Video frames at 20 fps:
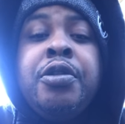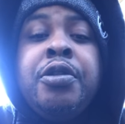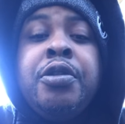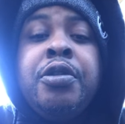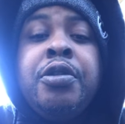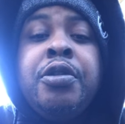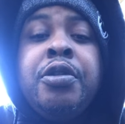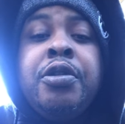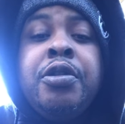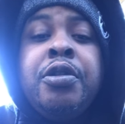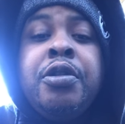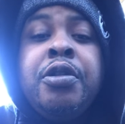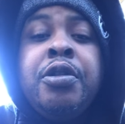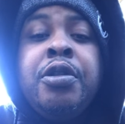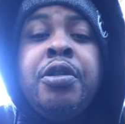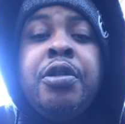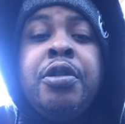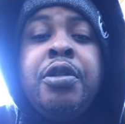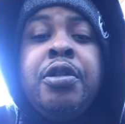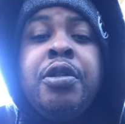
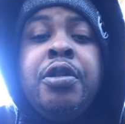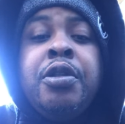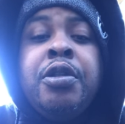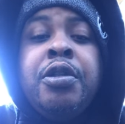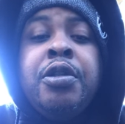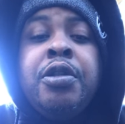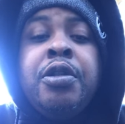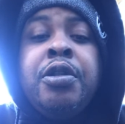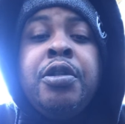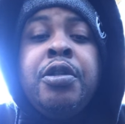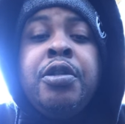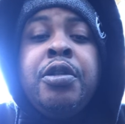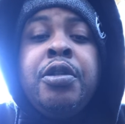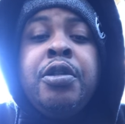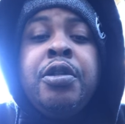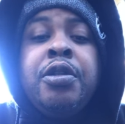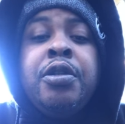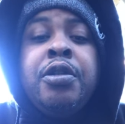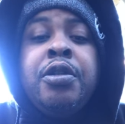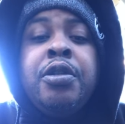
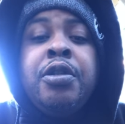(no one is talking)